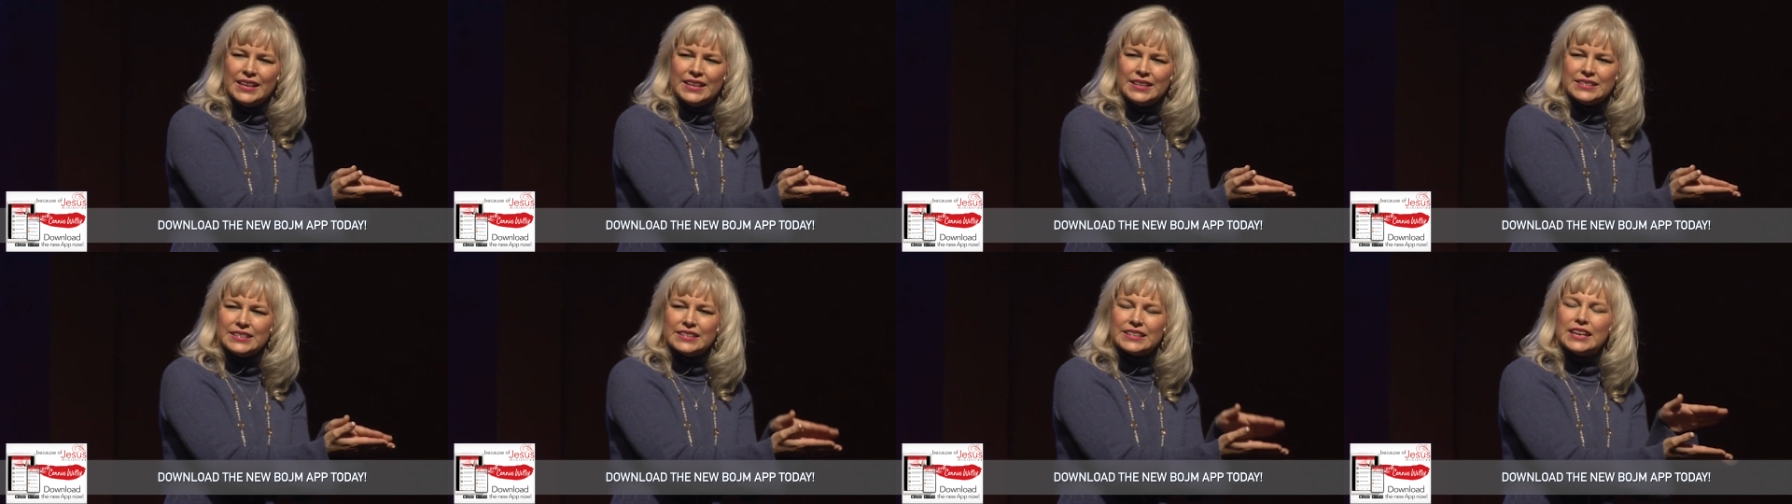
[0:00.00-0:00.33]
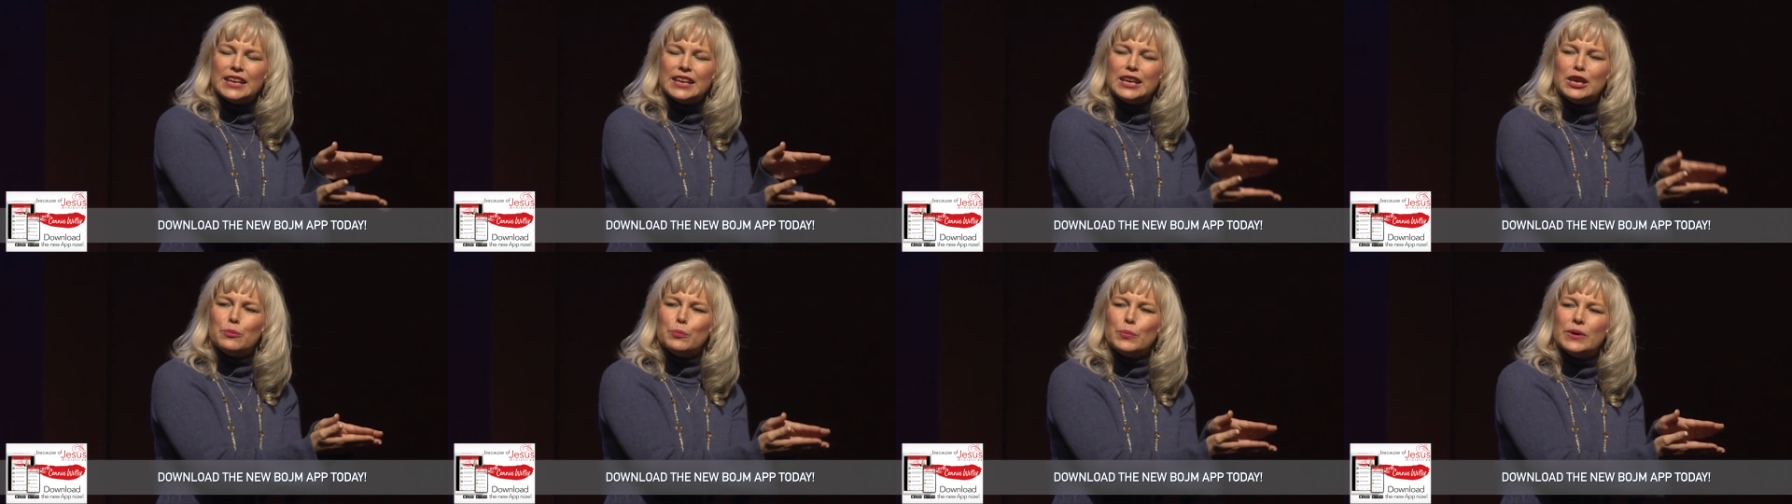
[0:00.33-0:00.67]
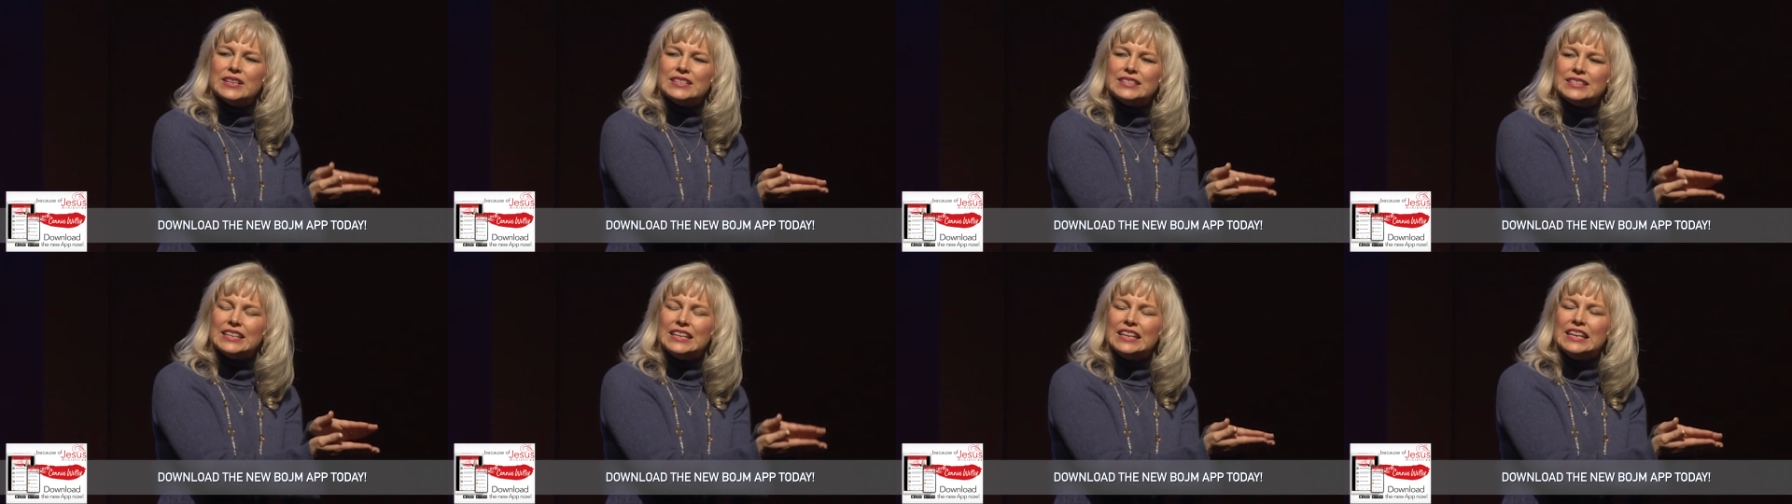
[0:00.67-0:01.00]
to keep us
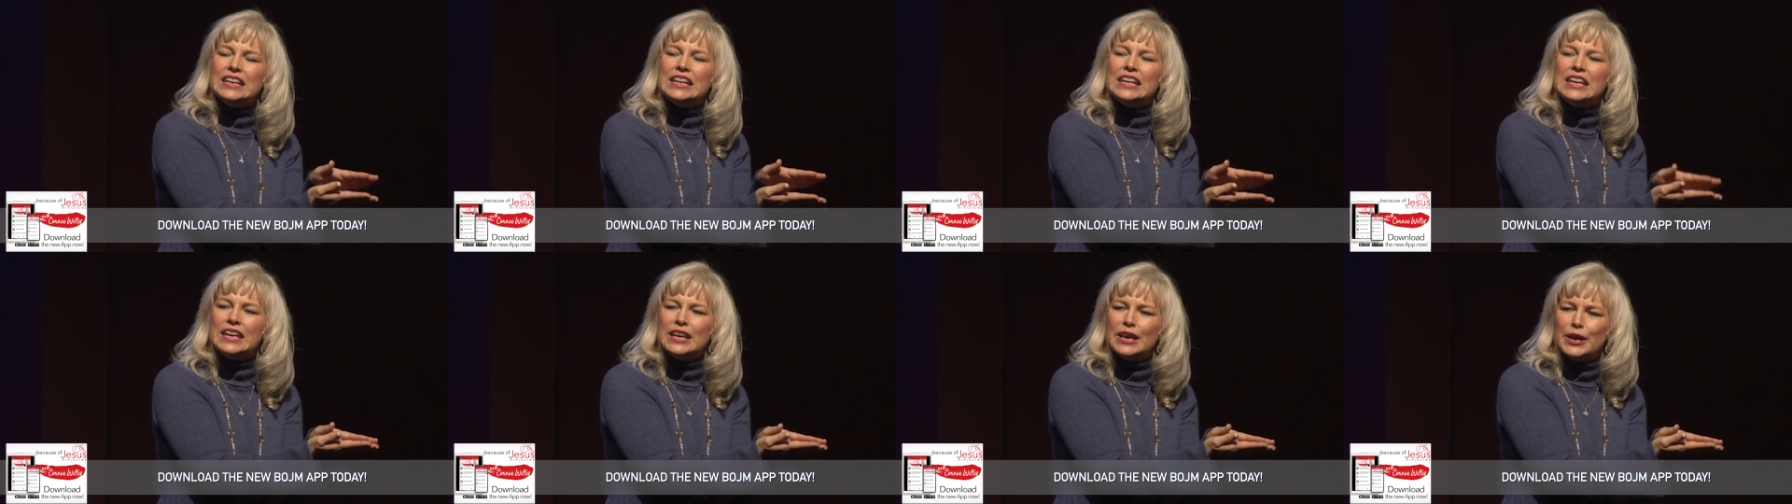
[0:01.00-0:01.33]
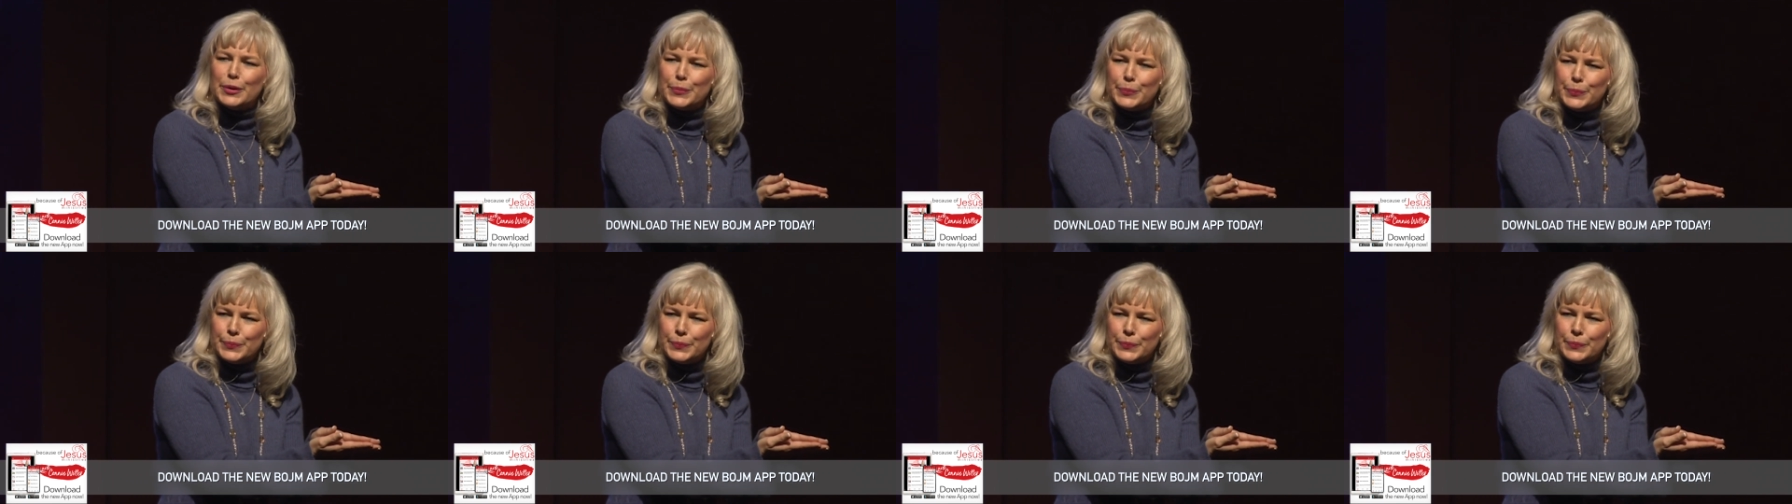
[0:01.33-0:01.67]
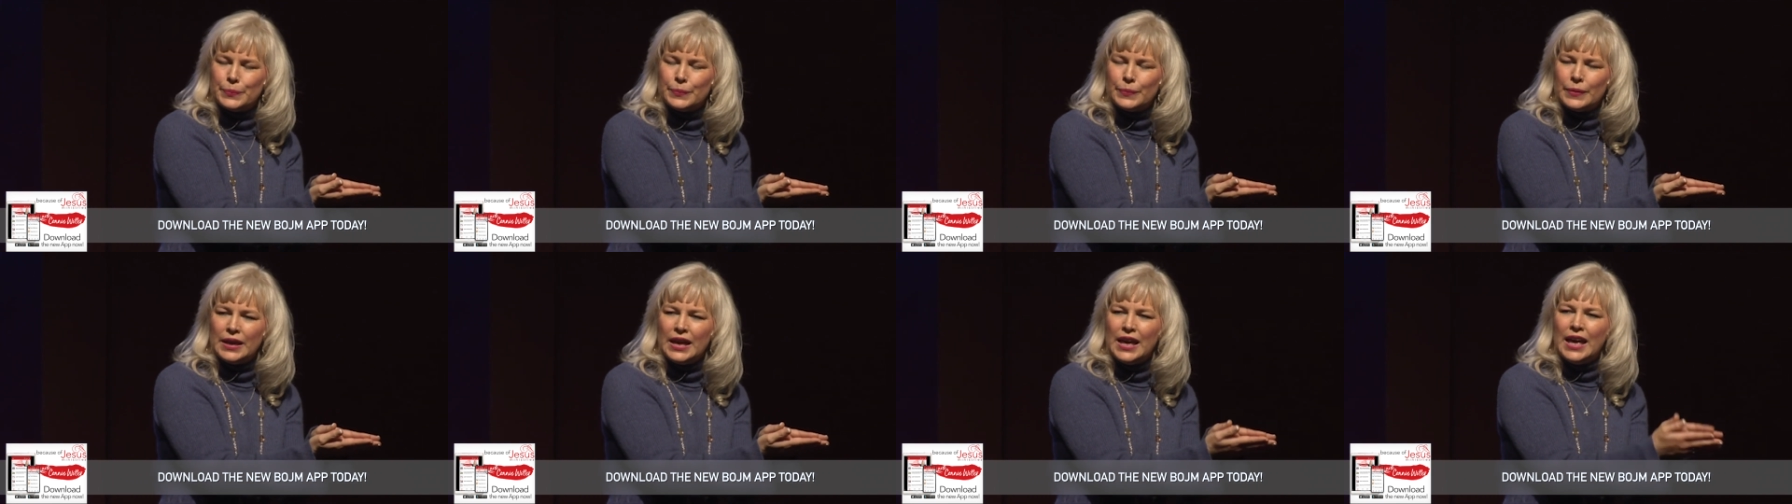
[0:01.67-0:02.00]
in him,
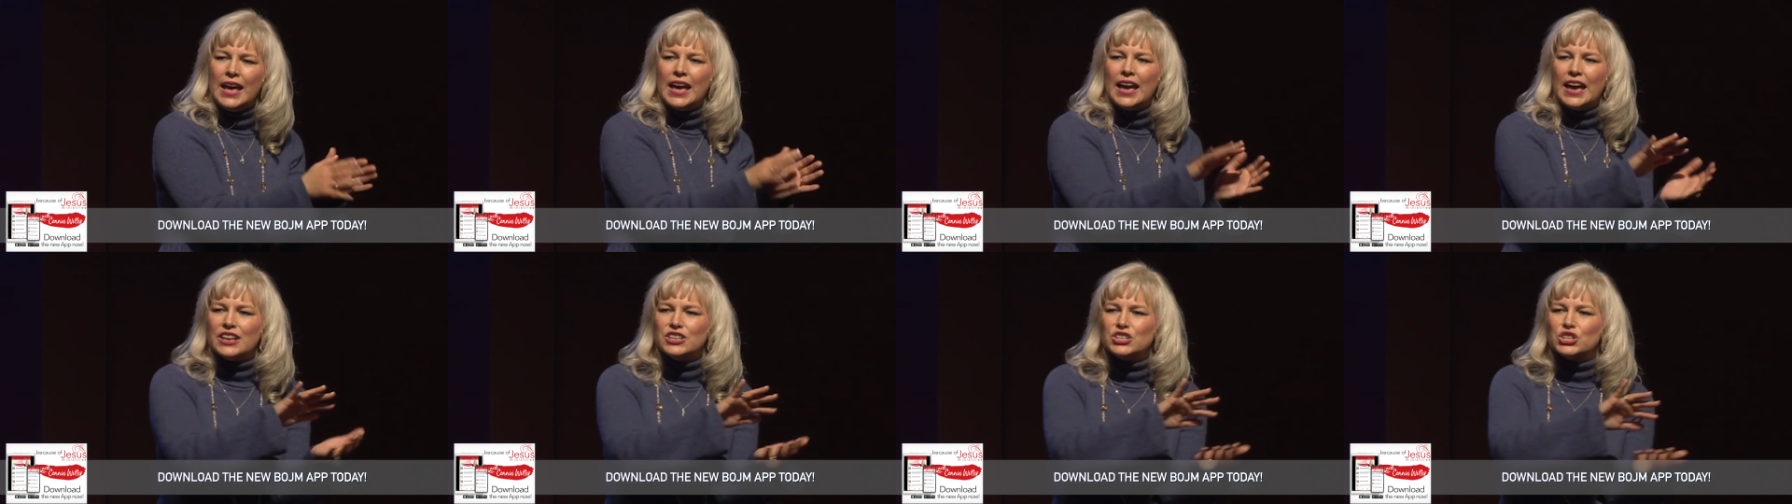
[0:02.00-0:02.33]
and